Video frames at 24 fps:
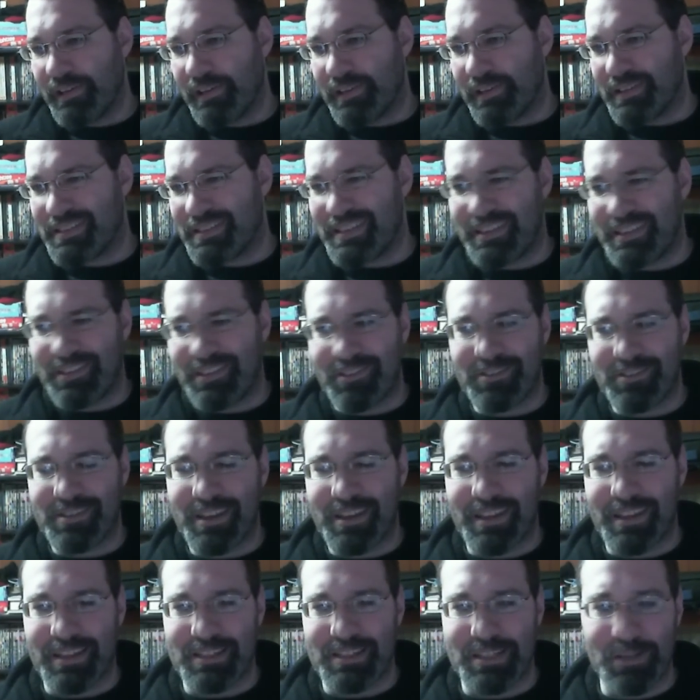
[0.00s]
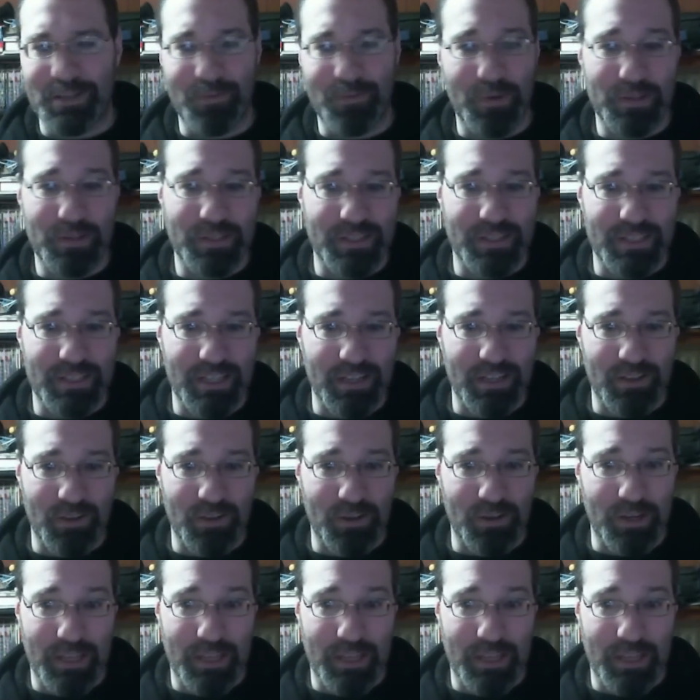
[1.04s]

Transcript: sit there and say that she wasn't going to